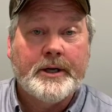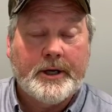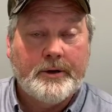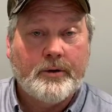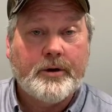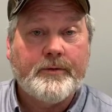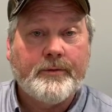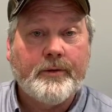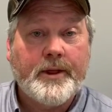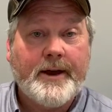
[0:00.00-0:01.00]
in order
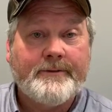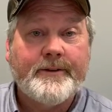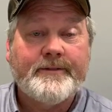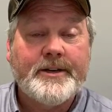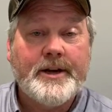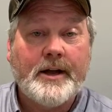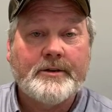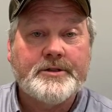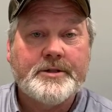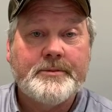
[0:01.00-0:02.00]
for that
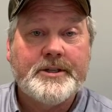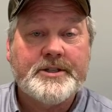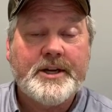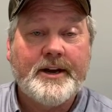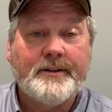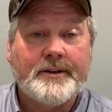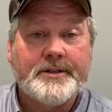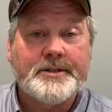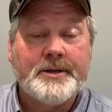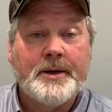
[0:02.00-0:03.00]
$50 to be a
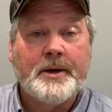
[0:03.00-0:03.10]
savings.